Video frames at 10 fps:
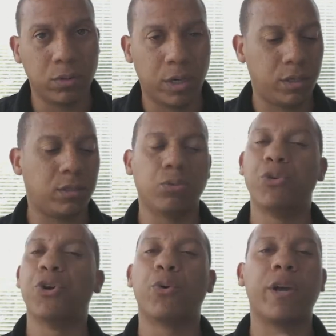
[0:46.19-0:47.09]
Okay, so
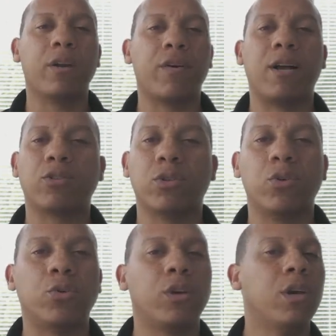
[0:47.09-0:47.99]
no head of
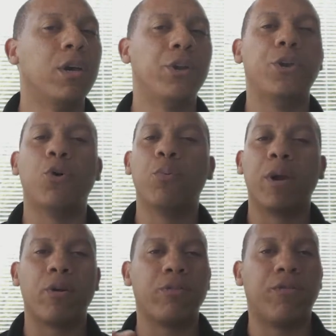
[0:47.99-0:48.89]
household, no
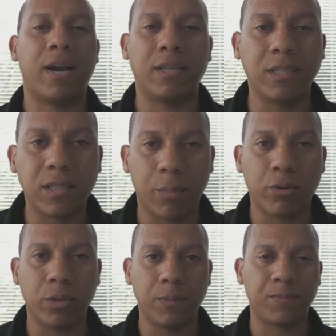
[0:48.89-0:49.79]
married filing
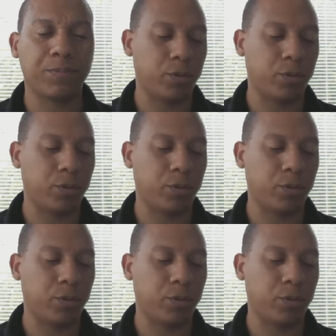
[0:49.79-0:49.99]
separately.